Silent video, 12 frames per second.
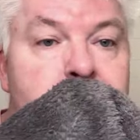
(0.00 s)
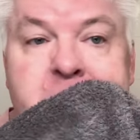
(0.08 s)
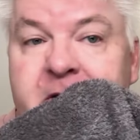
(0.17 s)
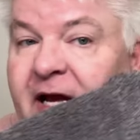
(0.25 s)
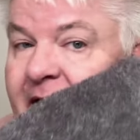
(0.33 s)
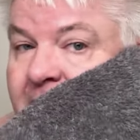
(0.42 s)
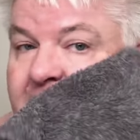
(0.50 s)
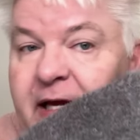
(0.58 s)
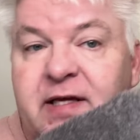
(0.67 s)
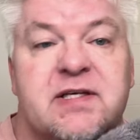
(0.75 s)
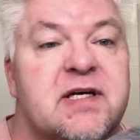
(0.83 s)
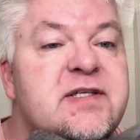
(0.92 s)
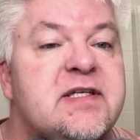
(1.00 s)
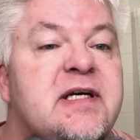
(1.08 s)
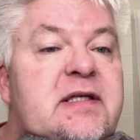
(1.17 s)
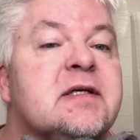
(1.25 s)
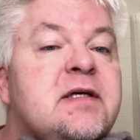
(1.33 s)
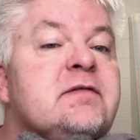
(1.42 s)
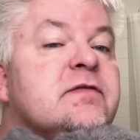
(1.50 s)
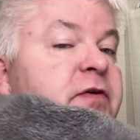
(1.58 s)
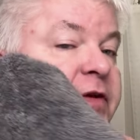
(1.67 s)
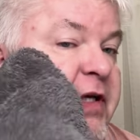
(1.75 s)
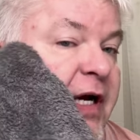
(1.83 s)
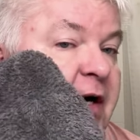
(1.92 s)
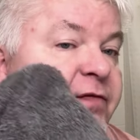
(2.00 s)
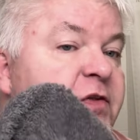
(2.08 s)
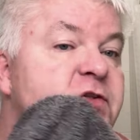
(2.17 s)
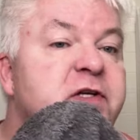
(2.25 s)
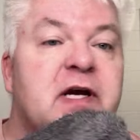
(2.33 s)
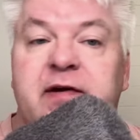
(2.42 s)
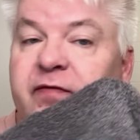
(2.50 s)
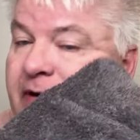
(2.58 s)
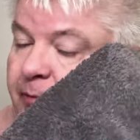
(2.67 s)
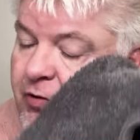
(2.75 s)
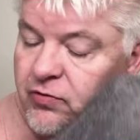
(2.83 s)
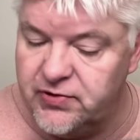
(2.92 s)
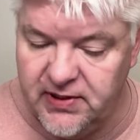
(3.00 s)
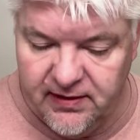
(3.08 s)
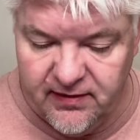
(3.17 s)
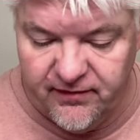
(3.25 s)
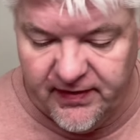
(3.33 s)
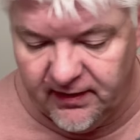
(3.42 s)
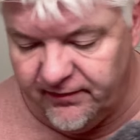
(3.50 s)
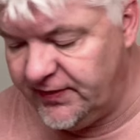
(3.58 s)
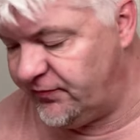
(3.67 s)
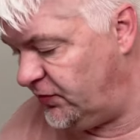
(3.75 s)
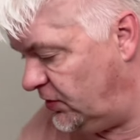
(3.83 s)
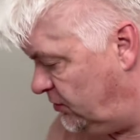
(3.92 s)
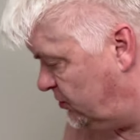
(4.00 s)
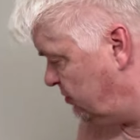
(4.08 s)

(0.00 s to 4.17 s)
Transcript: And as I said, for the aftershave, I'm using the Velvet Rose